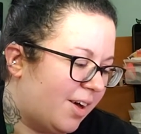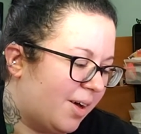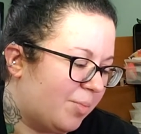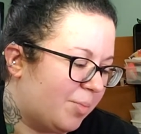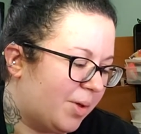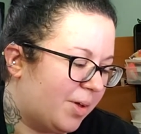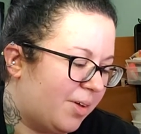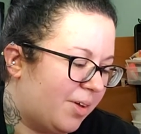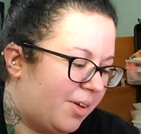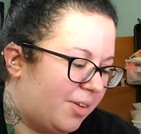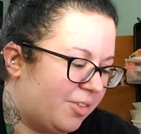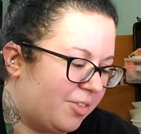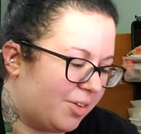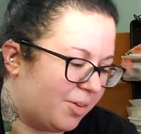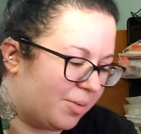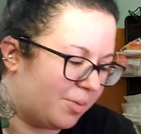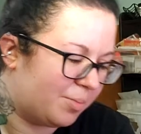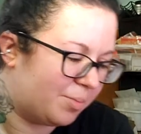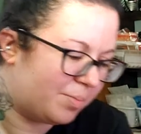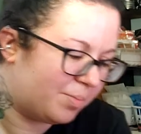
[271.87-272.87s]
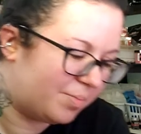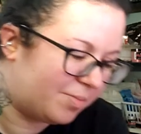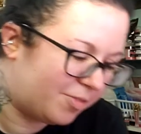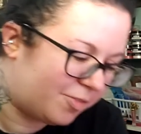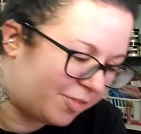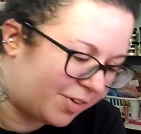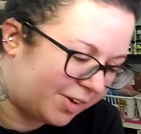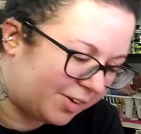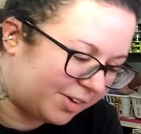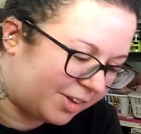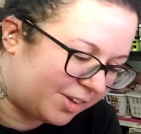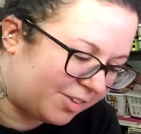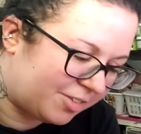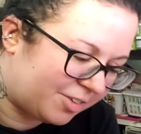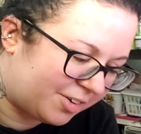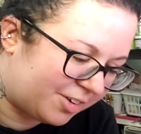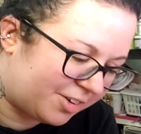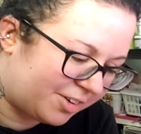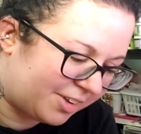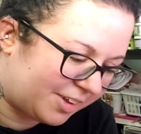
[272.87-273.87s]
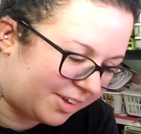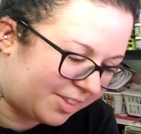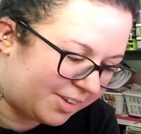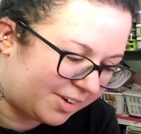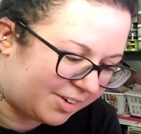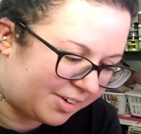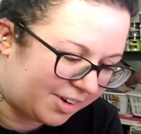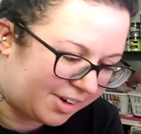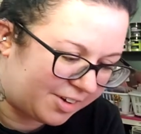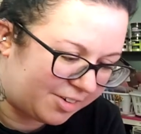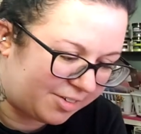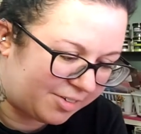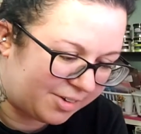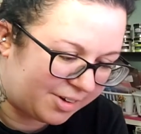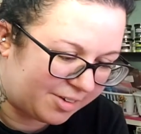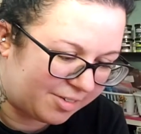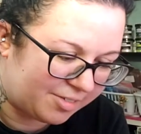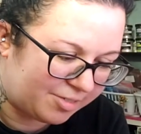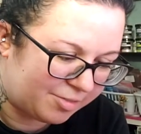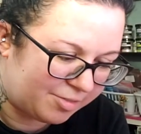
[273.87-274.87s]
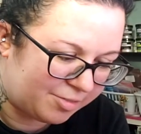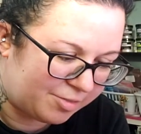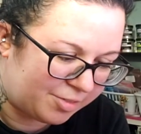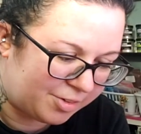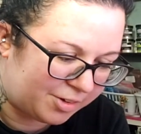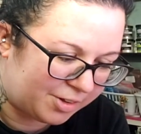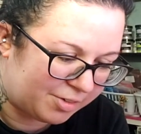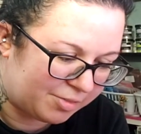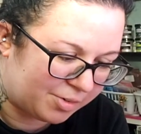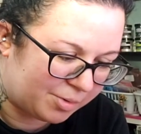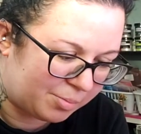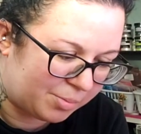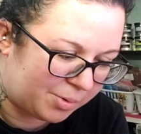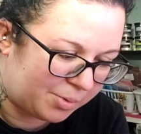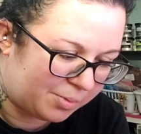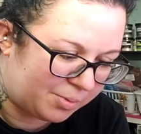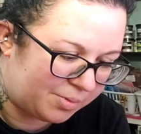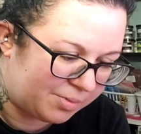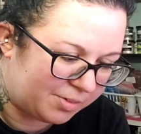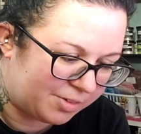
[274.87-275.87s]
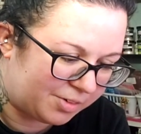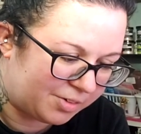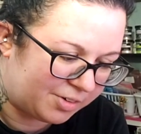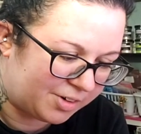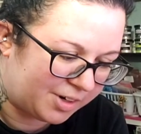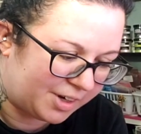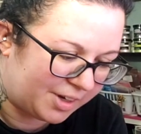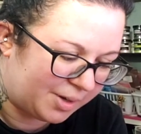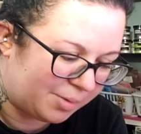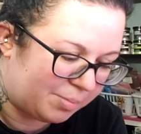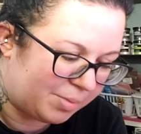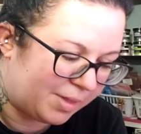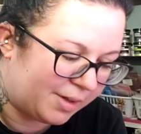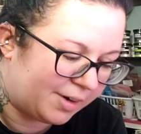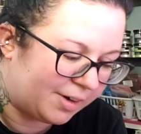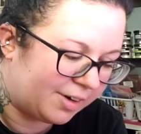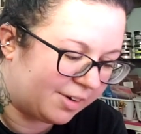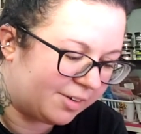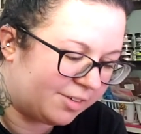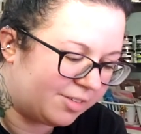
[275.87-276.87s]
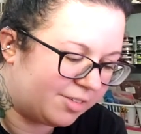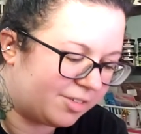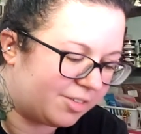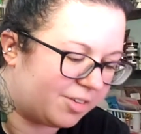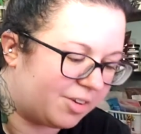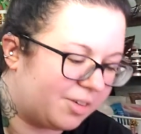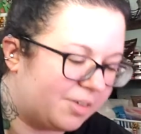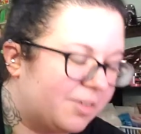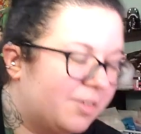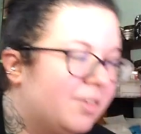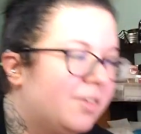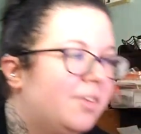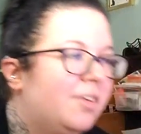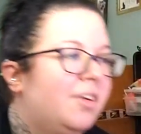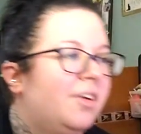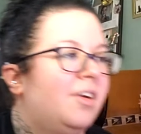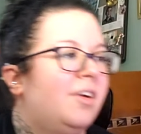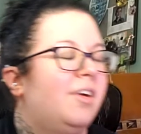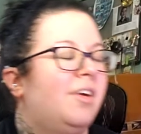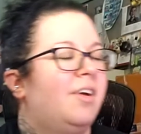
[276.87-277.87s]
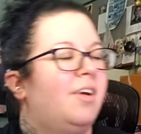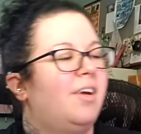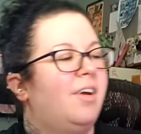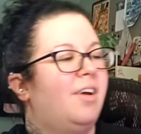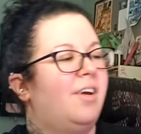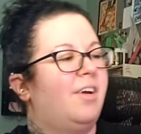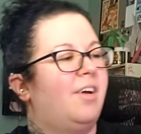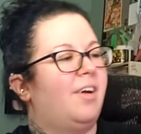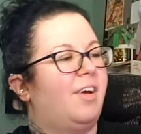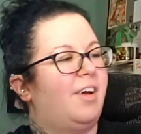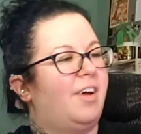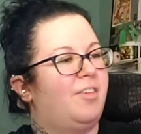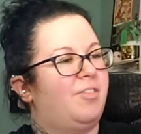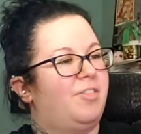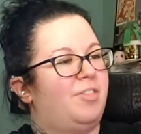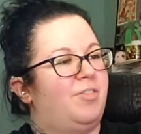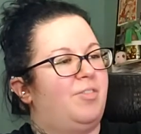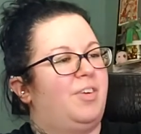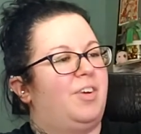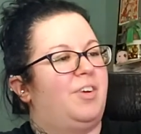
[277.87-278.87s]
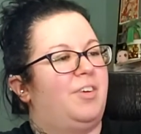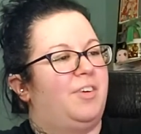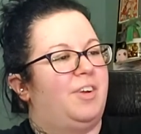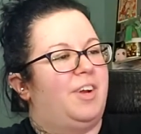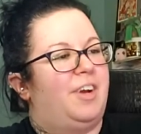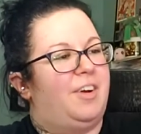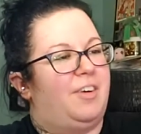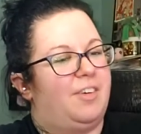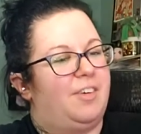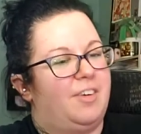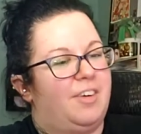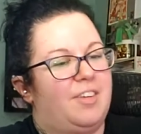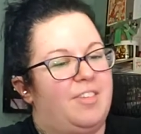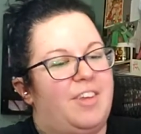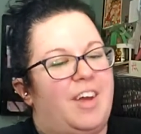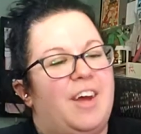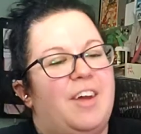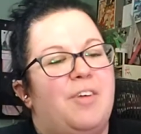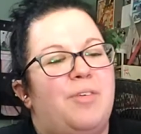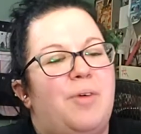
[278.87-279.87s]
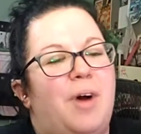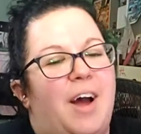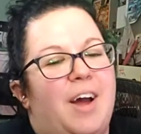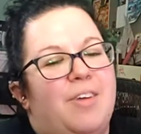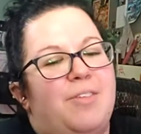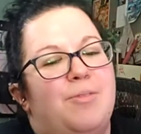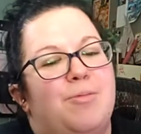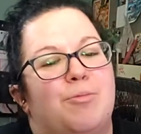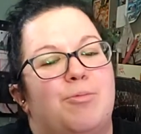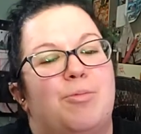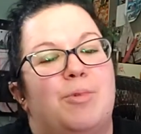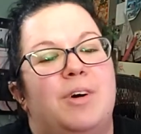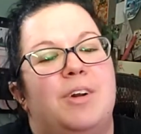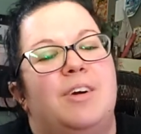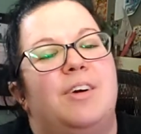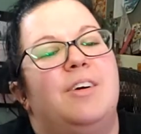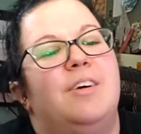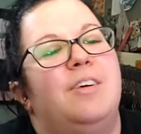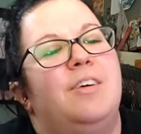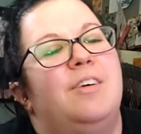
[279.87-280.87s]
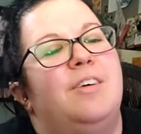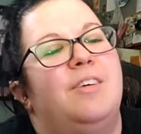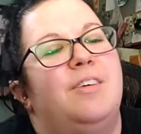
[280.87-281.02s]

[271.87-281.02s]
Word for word: I'm also fairly certain that they're not doing fully remote learning up there, so have to figure it out, because I don't want to